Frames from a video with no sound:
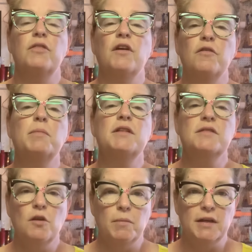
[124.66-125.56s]
have been
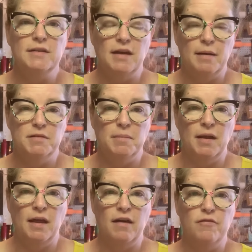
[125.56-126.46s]
so many times in my
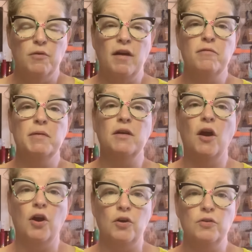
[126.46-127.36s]
life where I've been
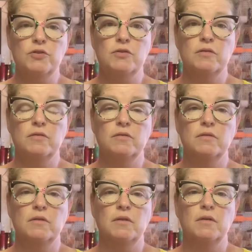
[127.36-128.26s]
hurt
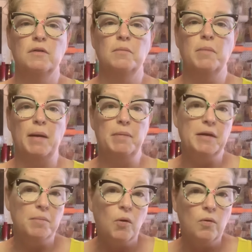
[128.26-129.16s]
by
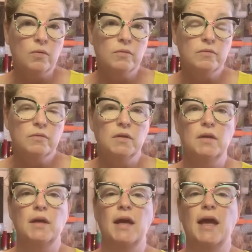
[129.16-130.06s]
people,
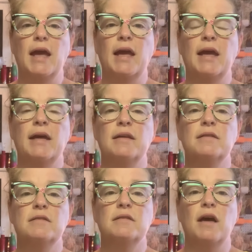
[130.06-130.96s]

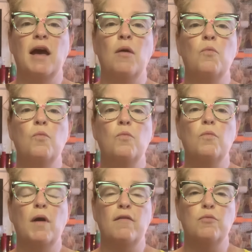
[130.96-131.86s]
and
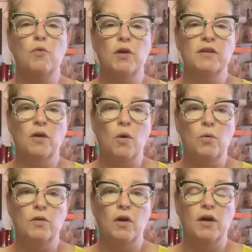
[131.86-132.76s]
I've wanted to
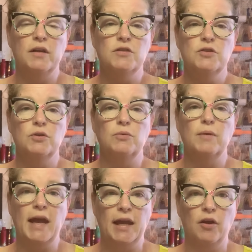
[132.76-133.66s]
hold on to
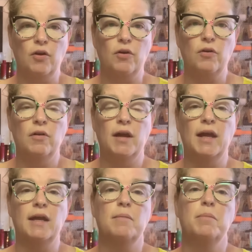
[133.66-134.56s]
anger
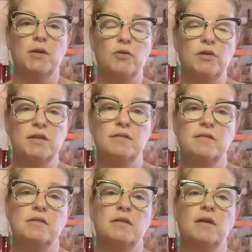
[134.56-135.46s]
and
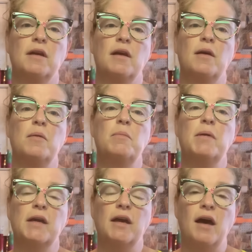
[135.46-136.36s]
bitterness,
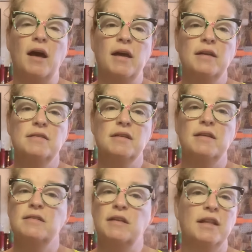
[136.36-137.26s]
but God
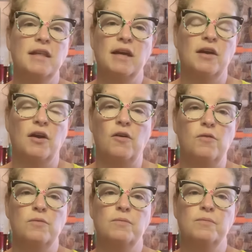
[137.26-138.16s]
says, let that go.